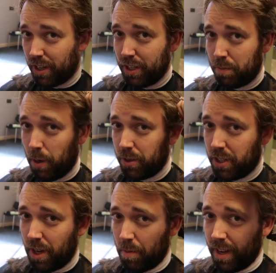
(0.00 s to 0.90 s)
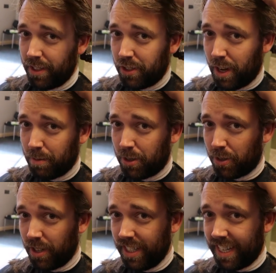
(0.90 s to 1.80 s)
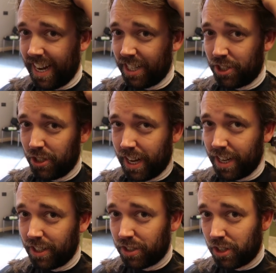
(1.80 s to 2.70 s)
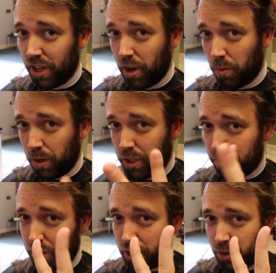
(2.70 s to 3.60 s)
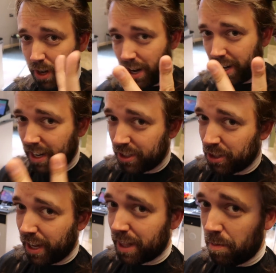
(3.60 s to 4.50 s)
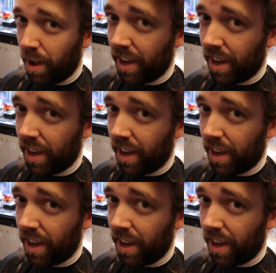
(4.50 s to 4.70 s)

so I just posted on my Instagram stories and asked you guys which of the two haircuts you like the